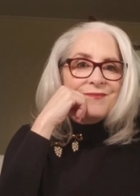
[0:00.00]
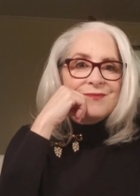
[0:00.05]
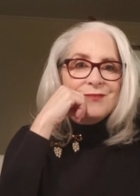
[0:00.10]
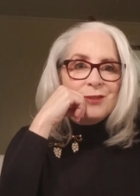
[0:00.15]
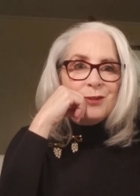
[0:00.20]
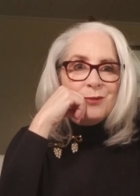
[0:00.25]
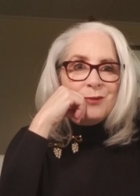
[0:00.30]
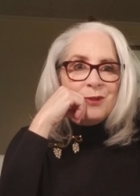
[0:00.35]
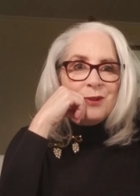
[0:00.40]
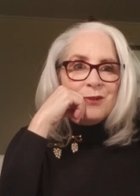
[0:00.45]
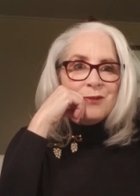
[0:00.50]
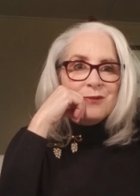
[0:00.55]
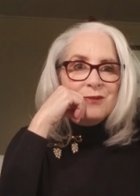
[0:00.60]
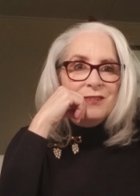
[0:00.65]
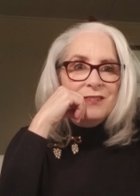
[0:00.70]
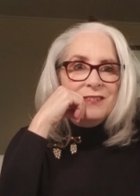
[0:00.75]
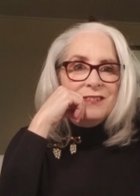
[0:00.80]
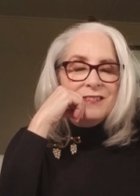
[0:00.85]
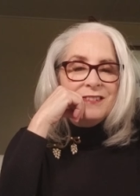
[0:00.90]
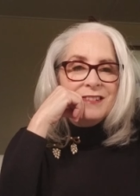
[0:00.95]
Don't know.
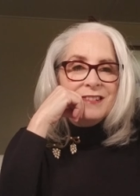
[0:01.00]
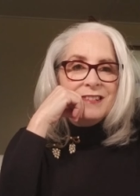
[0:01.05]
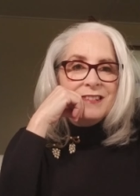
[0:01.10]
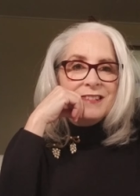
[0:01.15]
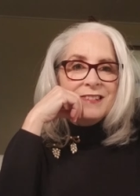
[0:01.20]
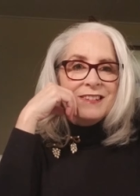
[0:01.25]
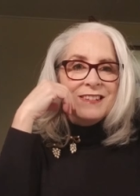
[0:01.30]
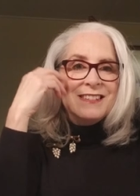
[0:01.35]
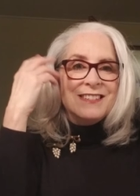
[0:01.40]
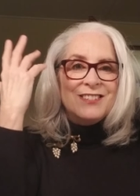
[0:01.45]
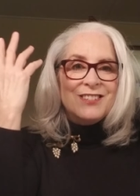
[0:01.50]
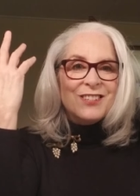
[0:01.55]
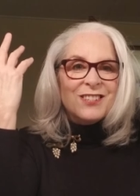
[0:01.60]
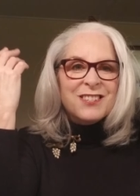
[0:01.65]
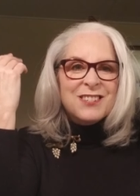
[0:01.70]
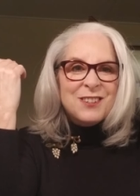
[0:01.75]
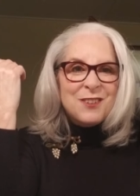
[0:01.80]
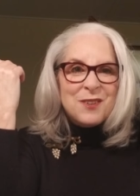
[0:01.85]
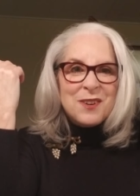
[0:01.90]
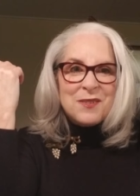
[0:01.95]
Just
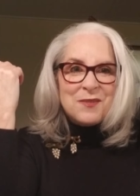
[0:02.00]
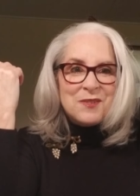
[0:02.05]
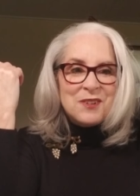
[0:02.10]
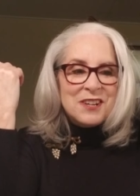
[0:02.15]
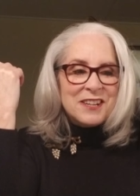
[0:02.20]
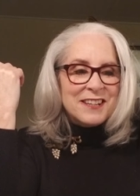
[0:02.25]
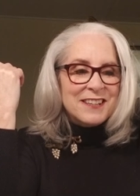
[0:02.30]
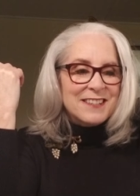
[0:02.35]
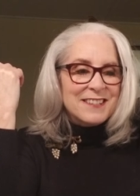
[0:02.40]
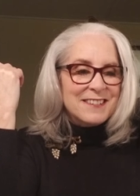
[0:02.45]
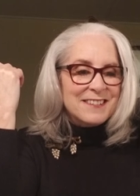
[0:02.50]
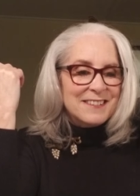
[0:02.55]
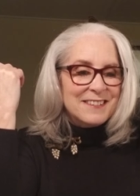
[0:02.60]
know I want it.